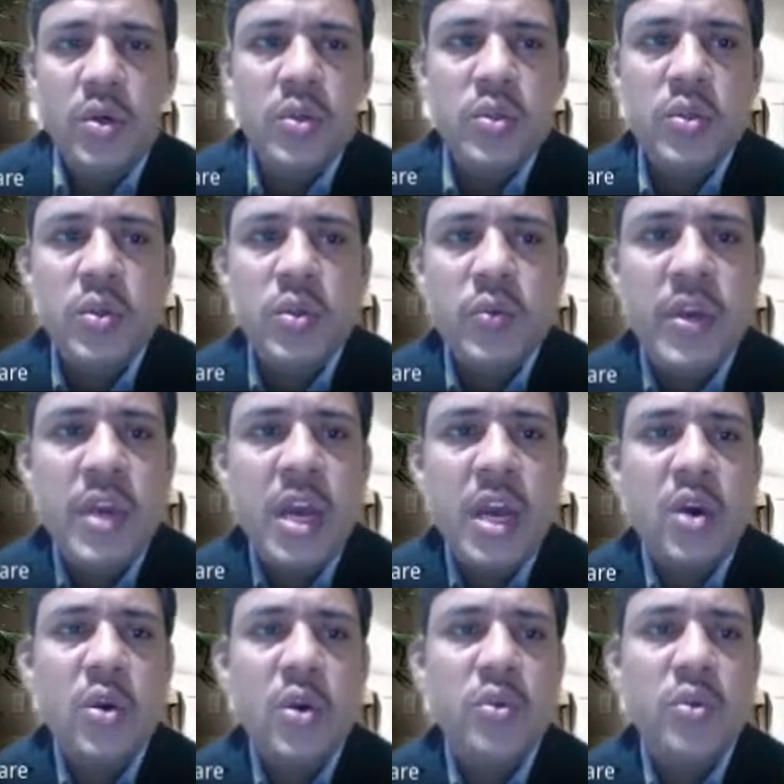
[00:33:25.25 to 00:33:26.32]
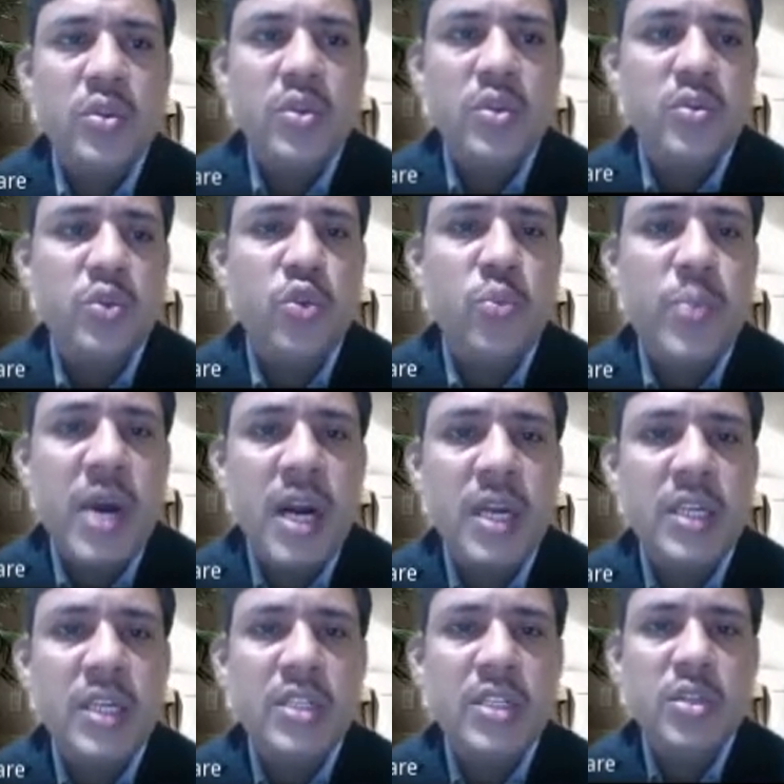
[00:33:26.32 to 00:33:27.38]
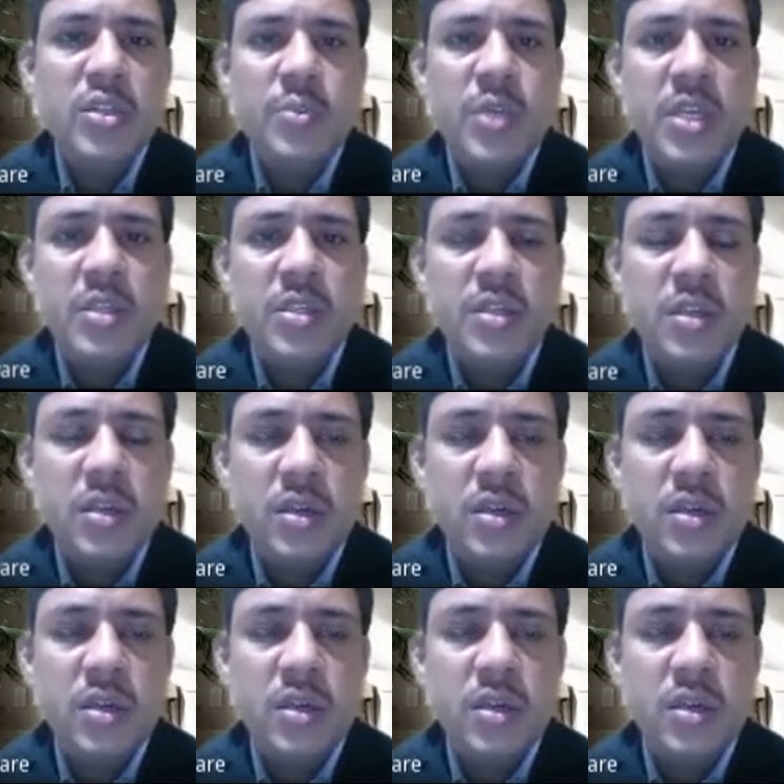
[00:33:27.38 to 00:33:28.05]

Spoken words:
So we have two parts of this